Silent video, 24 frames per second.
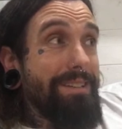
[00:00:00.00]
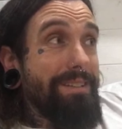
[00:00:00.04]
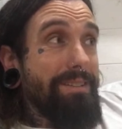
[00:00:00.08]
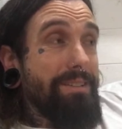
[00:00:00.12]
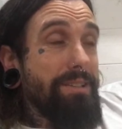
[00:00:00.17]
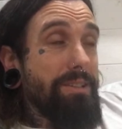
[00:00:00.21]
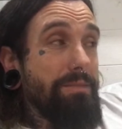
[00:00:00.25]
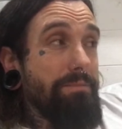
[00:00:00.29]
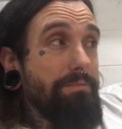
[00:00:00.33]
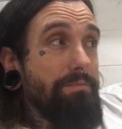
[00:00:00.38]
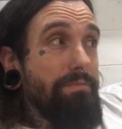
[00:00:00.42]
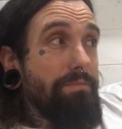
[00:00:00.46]

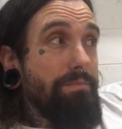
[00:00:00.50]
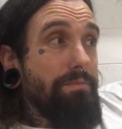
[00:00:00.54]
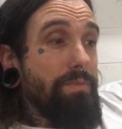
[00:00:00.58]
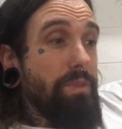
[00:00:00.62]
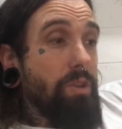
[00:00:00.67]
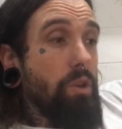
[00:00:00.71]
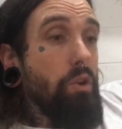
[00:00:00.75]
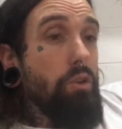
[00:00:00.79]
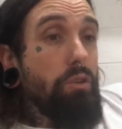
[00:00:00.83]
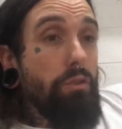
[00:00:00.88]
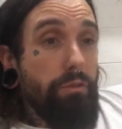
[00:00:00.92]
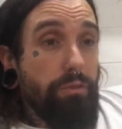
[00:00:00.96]
to
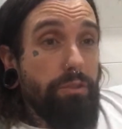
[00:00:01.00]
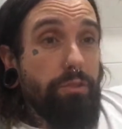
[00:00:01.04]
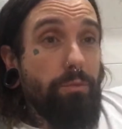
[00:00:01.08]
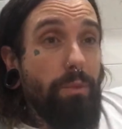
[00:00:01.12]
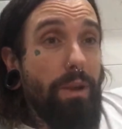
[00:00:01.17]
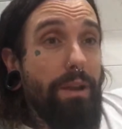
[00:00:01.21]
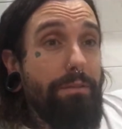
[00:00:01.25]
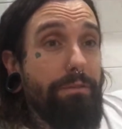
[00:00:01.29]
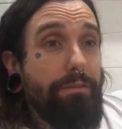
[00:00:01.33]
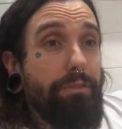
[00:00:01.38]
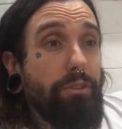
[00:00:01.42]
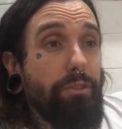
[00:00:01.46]
go
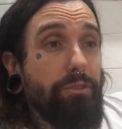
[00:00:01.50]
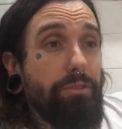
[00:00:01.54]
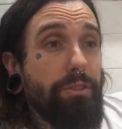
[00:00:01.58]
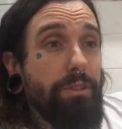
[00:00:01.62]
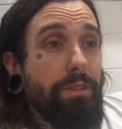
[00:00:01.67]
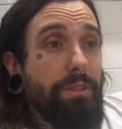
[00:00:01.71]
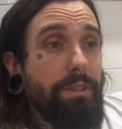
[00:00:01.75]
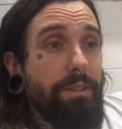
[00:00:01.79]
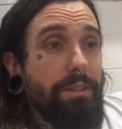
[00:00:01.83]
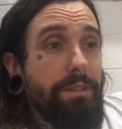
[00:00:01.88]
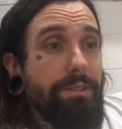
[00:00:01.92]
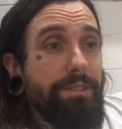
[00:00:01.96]
somewhere fun,
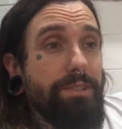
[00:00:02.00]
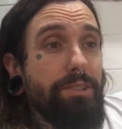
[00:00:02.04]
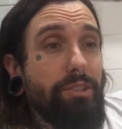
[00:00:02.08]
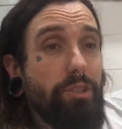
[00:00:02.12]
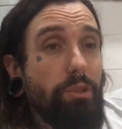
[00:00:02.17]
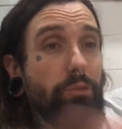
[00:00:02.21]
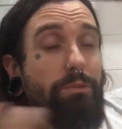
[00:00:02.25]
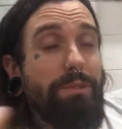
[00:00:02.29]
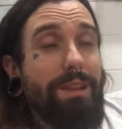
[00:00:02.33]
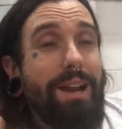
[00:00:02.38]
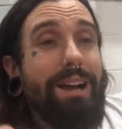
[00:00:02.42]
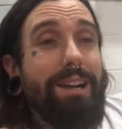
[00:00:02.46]
to do
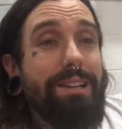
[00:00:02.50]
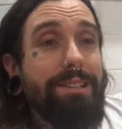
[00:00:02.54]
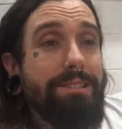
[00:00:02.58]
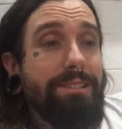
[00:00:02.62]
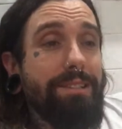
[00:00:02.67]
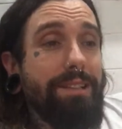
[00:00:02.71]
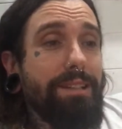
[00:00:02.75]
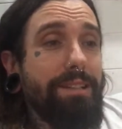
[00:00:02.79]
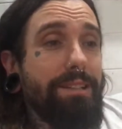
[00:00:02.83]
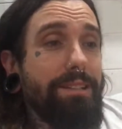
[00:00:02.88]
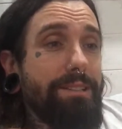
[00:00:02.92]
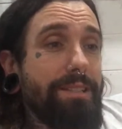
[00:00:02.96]
nice
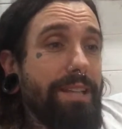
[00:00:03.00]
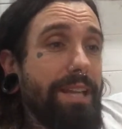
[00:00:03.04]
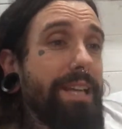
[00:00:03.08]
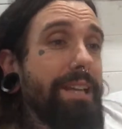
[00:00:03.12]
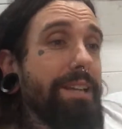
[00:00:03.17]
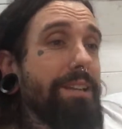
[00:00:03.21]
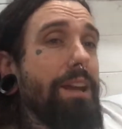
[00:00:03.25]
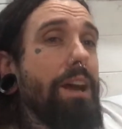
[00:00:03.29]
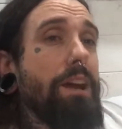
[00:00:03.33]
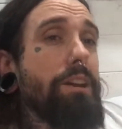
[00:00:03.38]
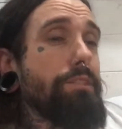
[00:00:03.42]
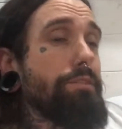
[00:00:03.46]
things, to eat
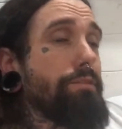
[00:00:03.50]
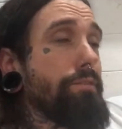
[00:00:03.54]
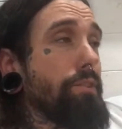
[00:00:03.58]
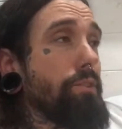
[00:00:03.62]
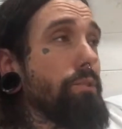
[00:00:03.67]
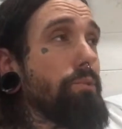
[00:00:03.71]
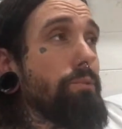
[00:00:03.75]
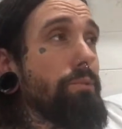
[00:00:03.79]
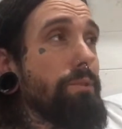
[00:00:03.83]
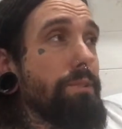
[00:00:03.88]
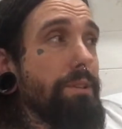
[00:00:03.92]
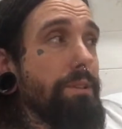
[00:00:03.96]
nice
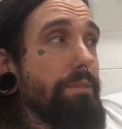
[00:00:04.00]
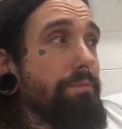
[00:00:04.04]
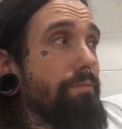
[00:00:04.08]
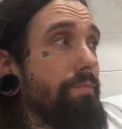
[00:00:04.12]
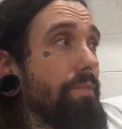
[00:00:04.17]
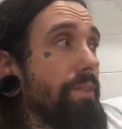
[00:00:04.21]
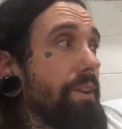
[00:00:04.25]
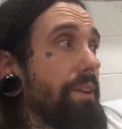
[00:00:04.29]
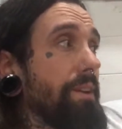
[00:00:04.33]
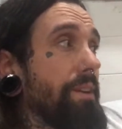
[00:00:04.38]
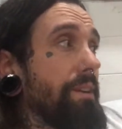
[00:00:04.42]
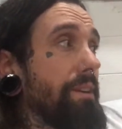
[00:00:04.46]
food, to,
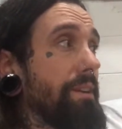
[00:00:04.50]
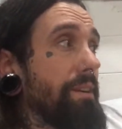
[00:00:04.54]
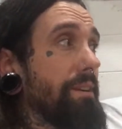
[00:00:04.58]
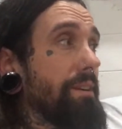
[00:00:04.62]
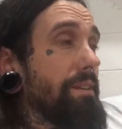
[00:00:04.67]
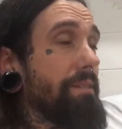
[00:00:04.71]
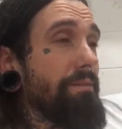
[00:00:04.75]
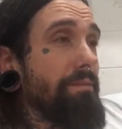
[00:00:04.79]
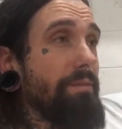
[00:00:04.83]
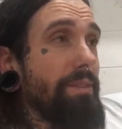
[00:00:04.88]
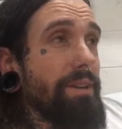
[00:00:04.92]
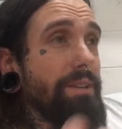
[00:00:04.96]

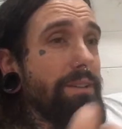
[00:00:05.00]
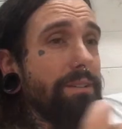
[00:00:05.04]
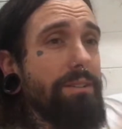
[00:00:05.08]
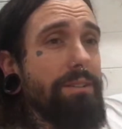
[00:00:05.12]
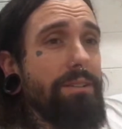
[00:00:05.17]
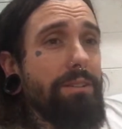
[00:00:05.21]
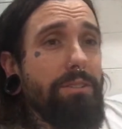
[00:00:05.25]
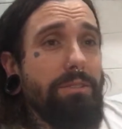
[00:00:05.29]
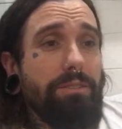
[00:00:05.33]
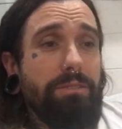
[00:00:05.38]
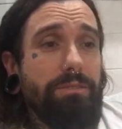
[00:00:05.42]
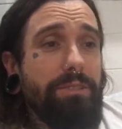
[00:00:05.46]
I don't
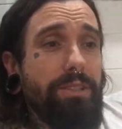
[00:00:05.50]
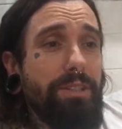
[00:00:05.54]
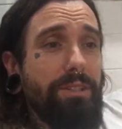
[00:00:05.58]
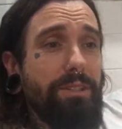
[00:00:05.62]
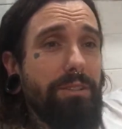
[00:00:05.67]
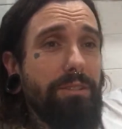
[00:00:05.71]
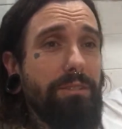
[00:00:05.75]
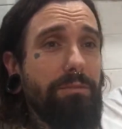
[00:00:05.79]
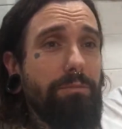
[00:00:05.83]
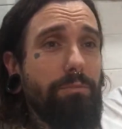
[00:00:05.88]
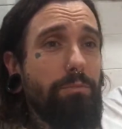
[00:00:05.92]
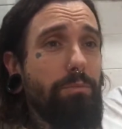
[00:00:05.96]
know, you
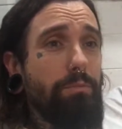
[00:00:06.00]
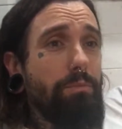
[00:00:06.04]
know,